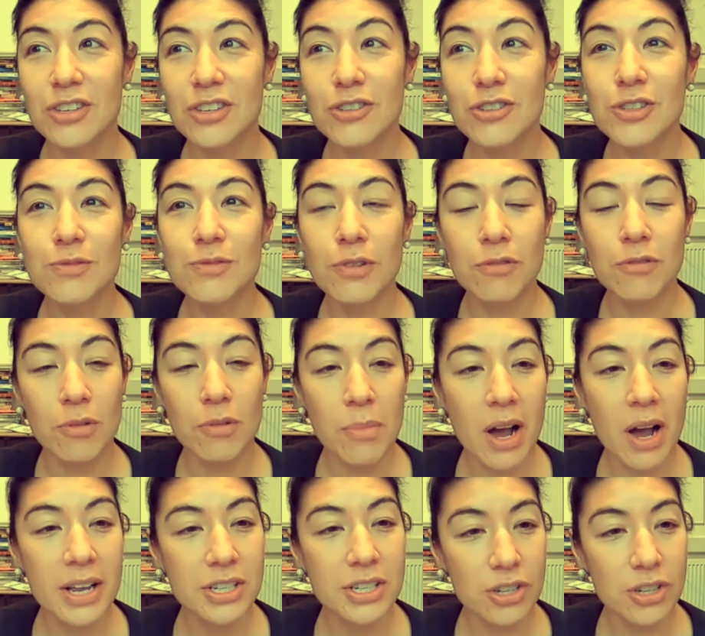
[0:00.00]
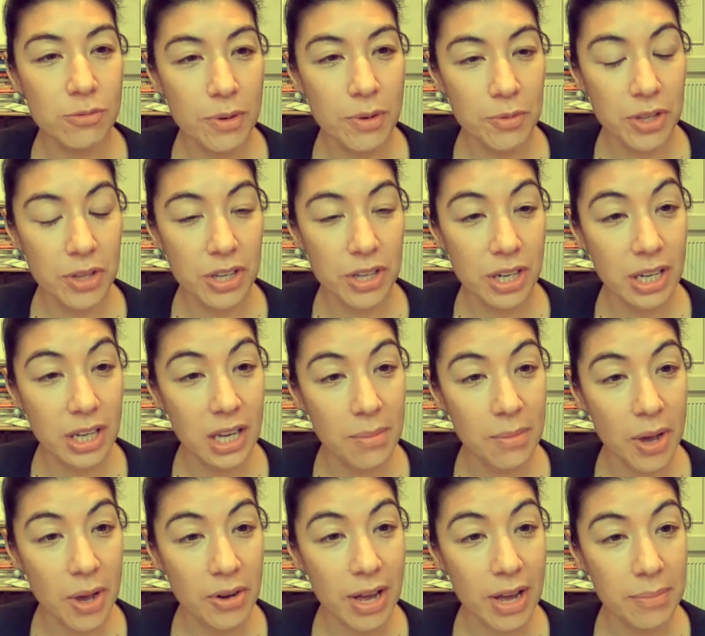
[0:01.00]
useful reminder when we're thinking
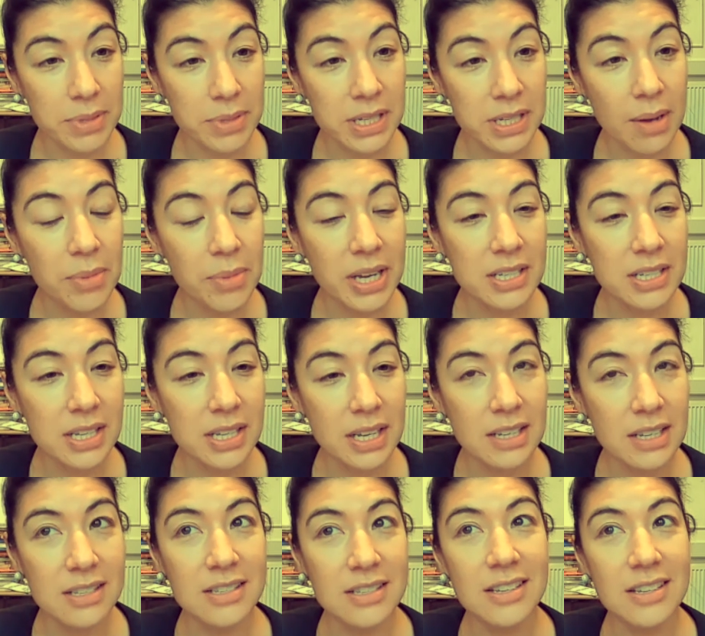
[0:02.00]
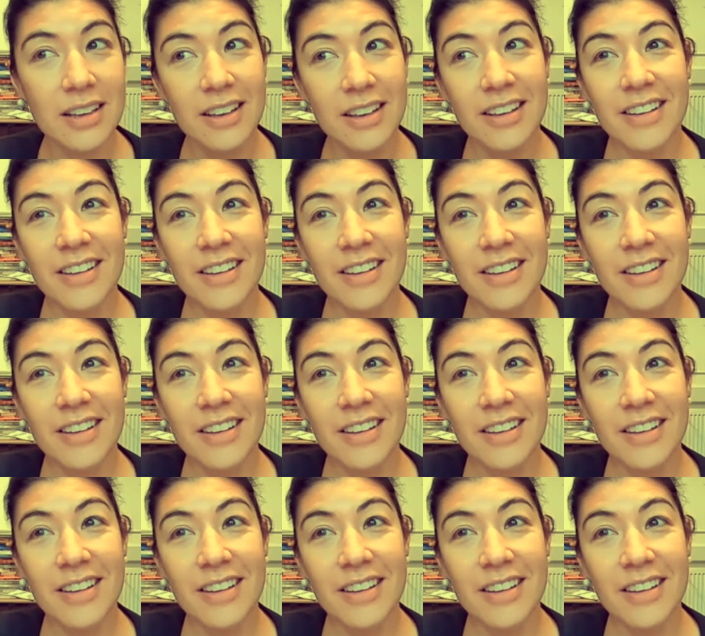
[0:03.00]
about epidemics is